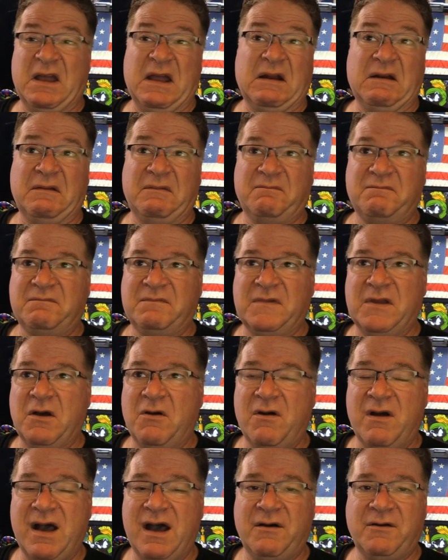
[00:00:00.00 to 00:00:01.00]
I don't
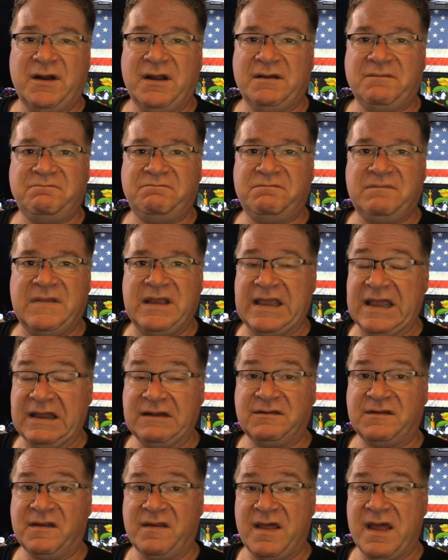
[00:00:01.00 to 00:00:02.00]
know how to
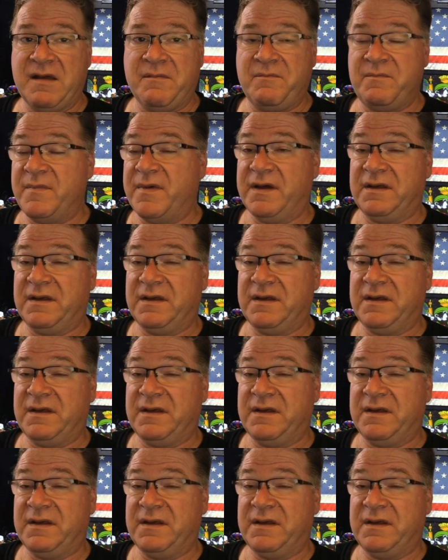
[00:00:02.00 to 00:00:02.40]
get to them,